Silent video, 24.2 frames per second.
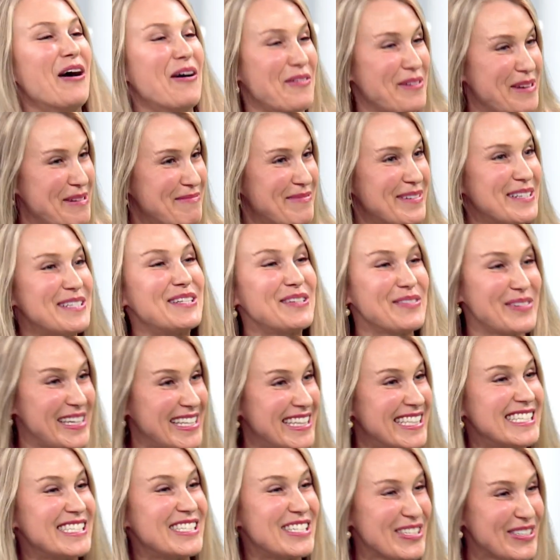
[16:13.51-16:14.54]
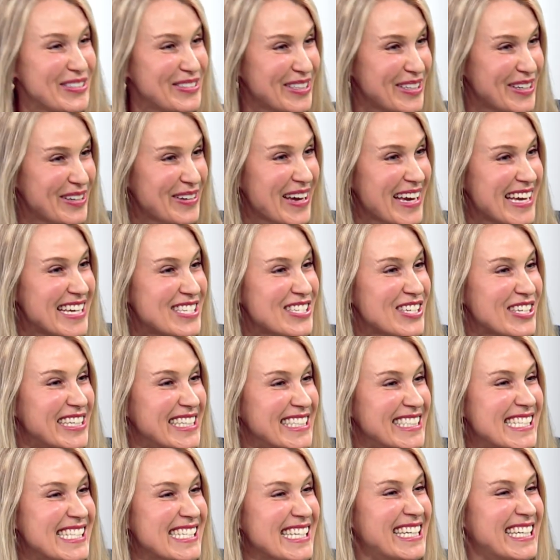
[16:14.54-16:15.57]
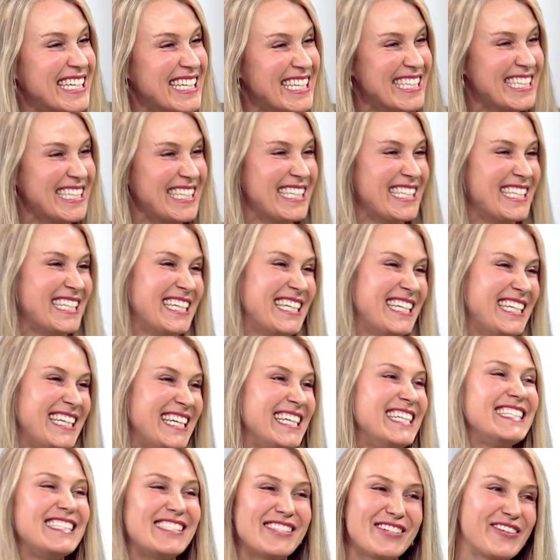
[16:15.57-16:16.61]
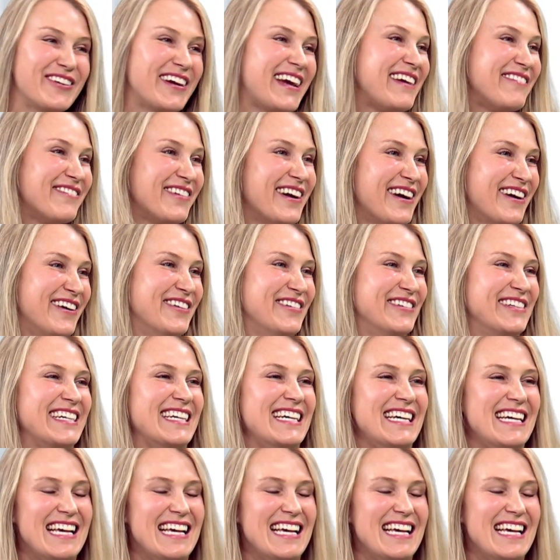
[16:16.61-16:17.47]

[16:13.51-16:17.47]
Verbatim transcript: going between good, the two locations. It's a good road. Yeah. it's a great road.